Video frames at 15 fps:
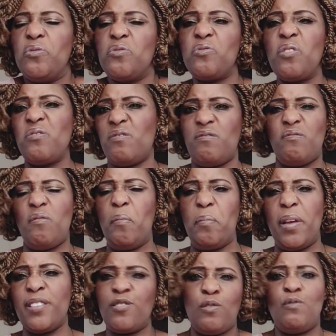just some
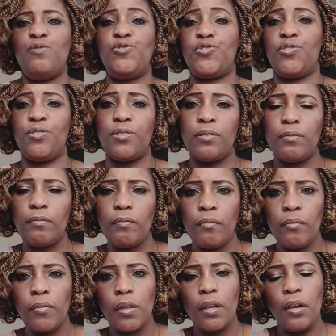exclusion.
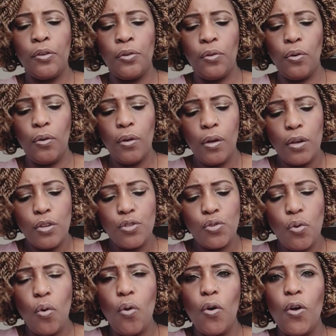You know,
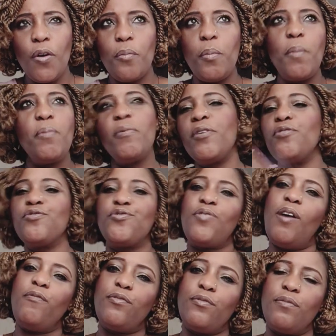so maybe when you
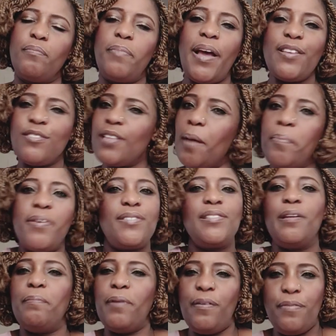travel, buy that person
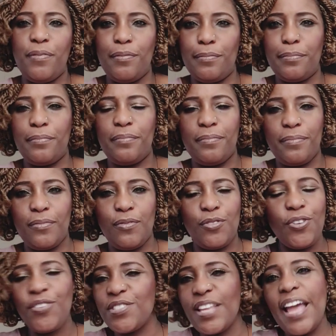a perfume,
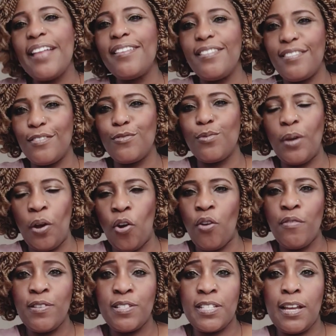just anything to
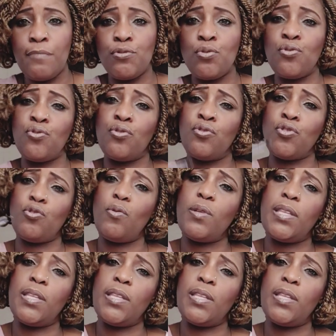encourage them, to show